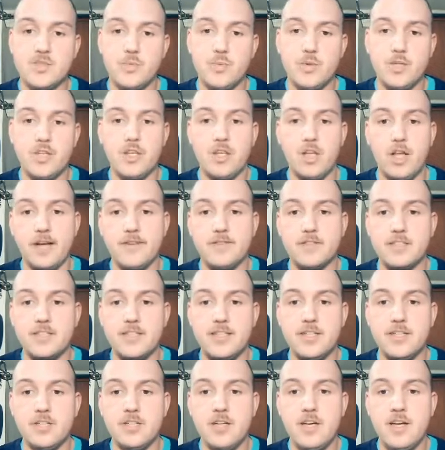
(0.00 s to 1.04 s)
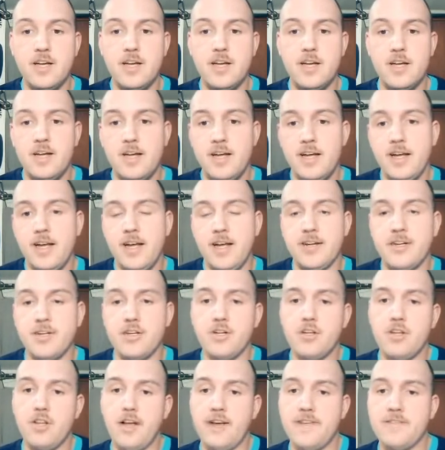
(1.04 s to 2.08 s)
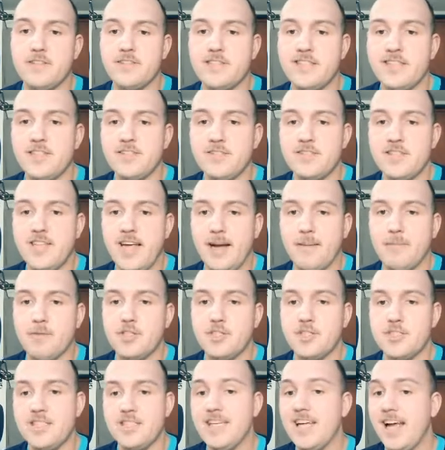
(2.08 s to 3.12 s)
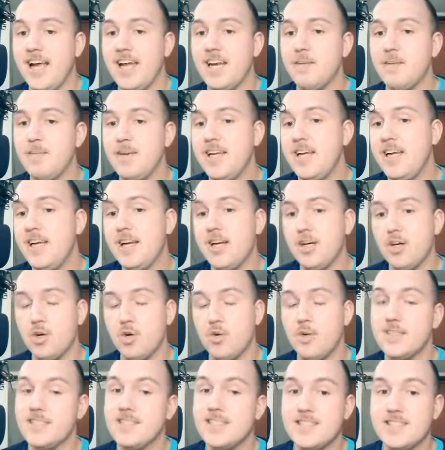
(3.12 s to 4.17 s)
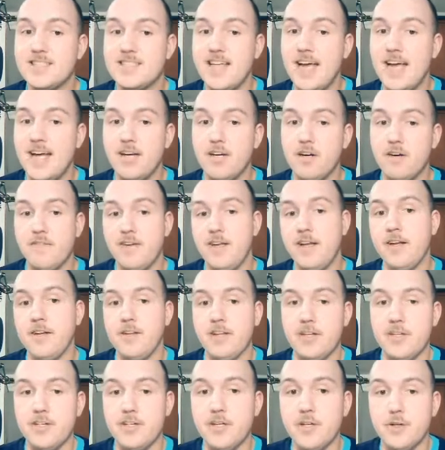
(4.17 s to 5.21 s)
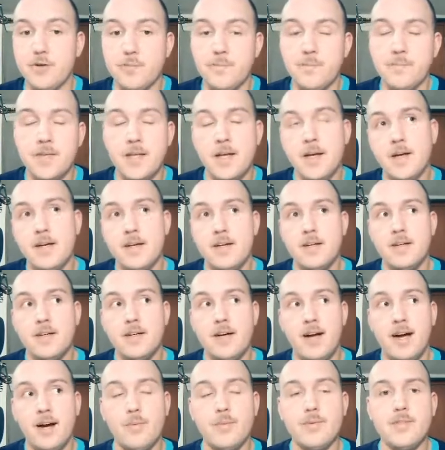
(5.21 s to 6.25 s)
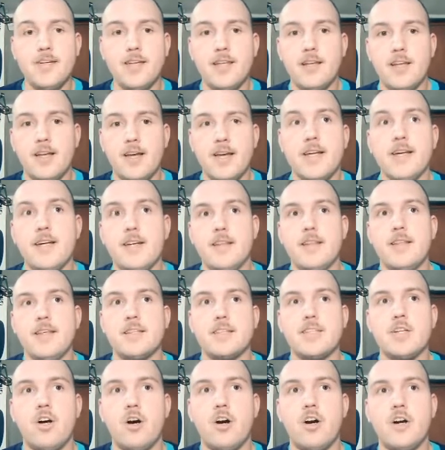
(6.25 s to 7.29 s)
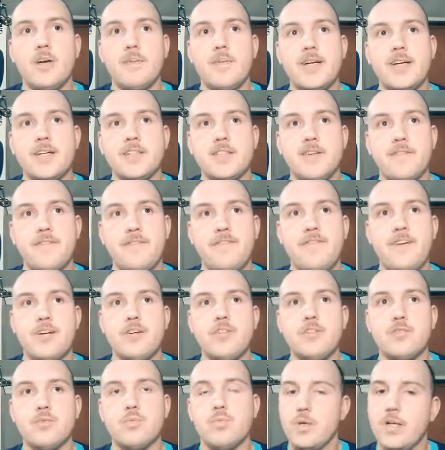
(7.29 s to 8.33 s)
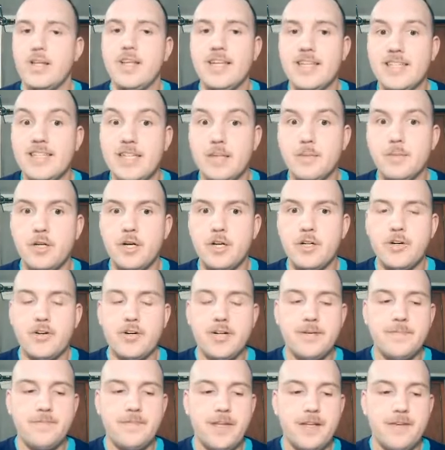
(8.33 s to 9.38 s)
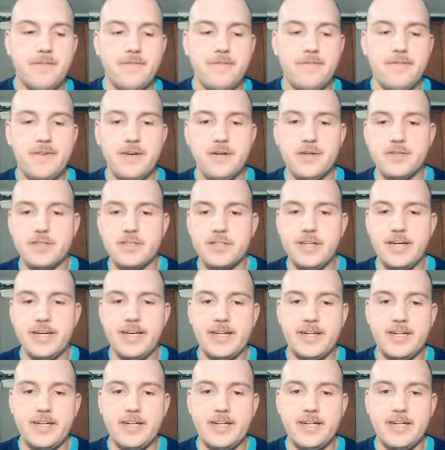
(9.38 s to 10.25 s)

with lifesteal, and your lifesteal damages the enemy hero instead of healing you. I really like this card because it feels really Demon Hunter-y. It feels like